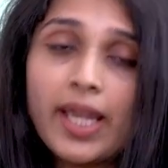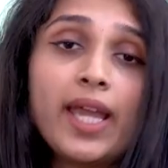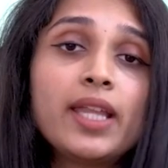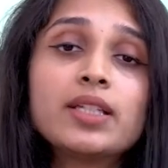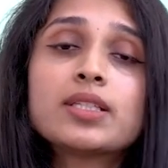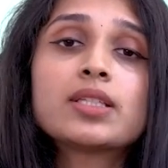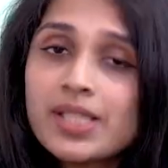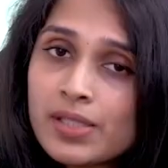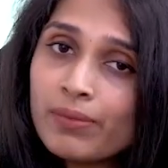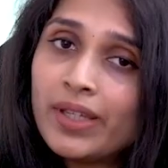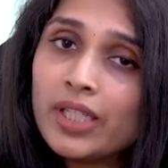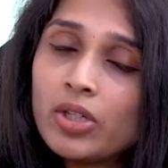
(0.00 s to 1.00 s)
And this
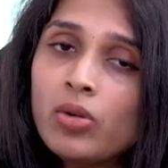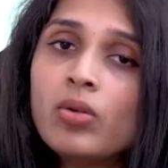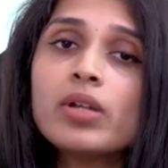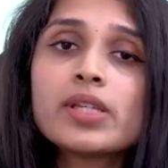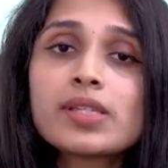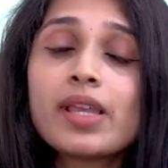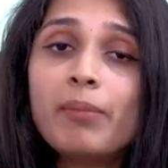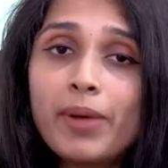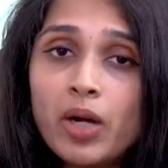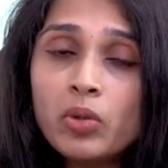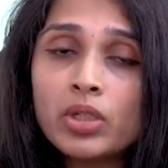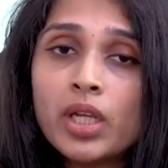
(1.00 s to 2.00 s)
video is
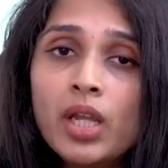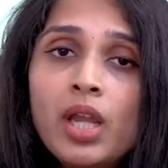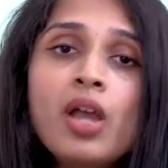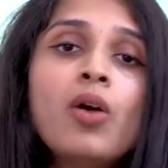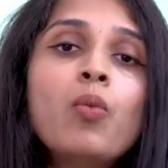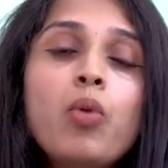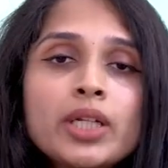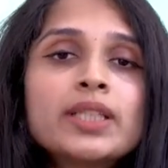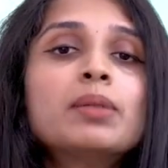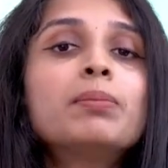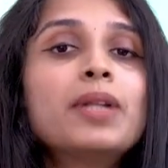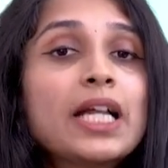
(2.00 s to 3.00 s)
about what are
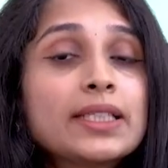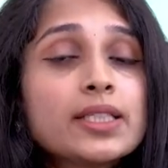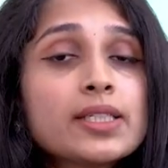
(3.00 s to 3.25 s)
the blood